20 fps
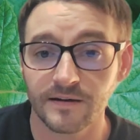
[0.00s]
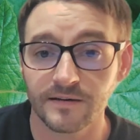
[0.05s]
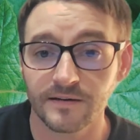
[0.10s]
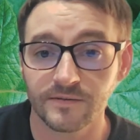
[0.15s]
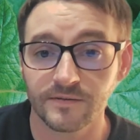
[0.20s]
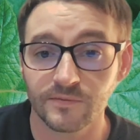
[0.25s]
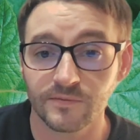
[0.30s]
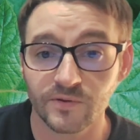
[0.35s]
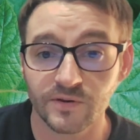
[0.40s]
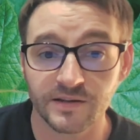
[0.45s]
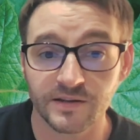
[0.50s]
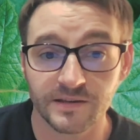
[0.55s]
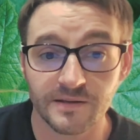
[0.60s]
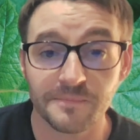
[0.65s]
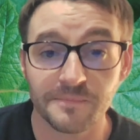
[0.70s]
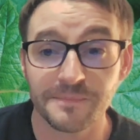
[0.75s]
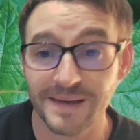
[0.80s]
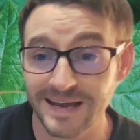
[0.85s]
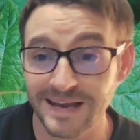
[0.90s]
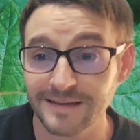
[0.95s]
really
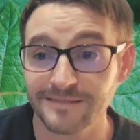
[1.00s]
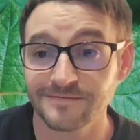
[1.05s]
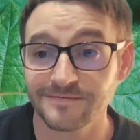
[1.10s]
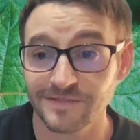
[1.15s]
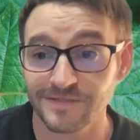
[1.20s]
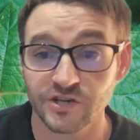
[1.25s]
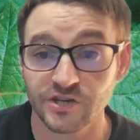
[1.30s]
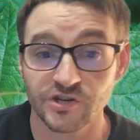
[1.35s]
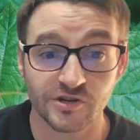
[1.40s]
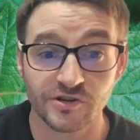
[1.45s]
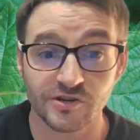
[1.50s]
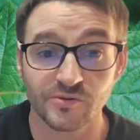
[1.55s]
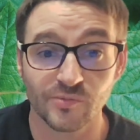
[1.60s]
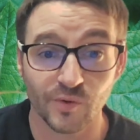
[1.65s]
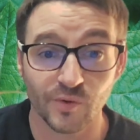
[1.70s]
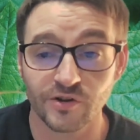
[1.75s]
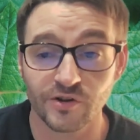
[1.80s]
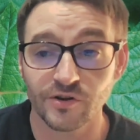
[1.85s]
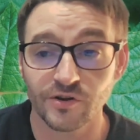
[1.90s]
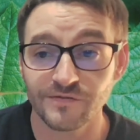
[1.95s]
the main feature you
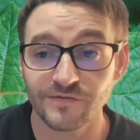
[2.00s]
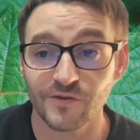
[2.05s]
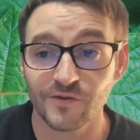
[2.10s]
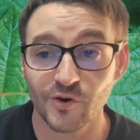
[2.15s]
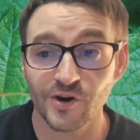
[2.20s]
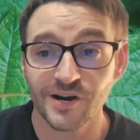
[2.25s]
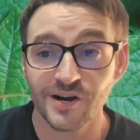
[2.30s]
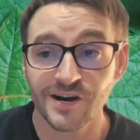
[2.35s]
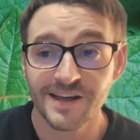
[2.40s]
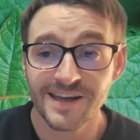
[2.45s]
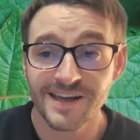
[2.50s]
want to look for,